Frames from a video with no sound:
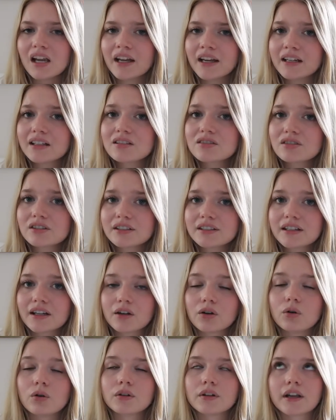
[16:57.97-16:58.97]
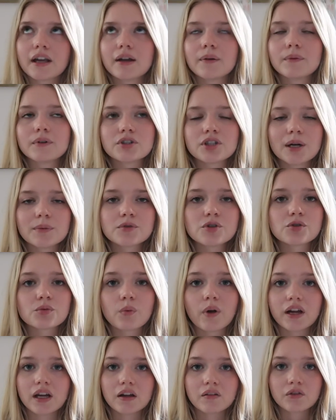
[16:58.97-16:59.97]
And it's starting to get cold again, which I'm just
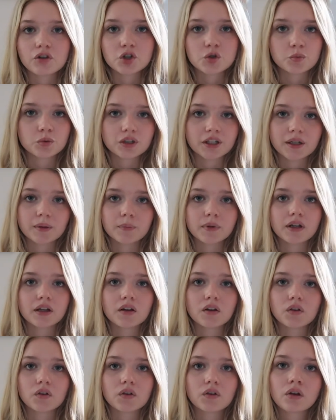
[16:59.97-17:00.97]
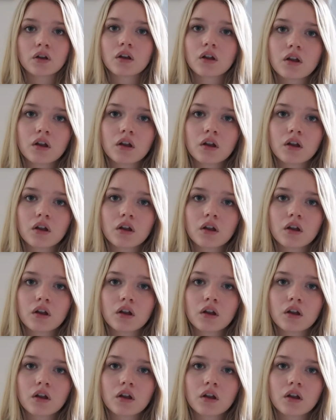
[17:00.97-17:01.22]
waiting for spring because